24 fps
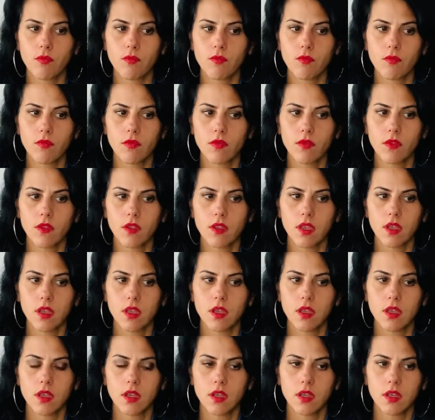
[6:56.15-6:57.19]

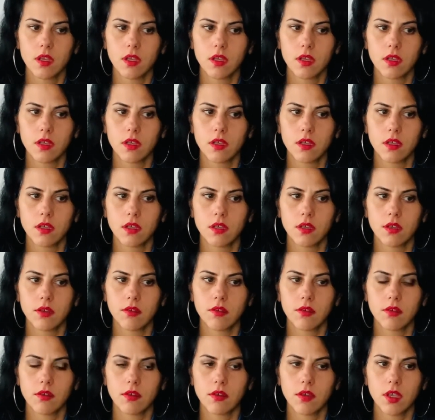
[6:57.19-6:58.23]

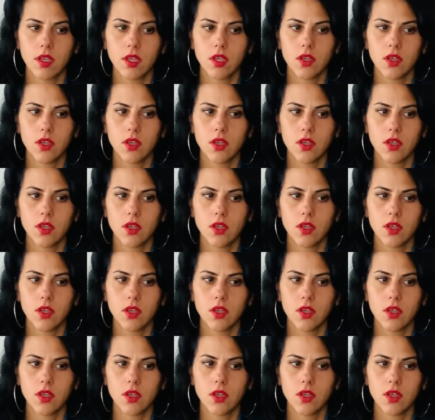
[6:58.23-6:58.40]
[no speech]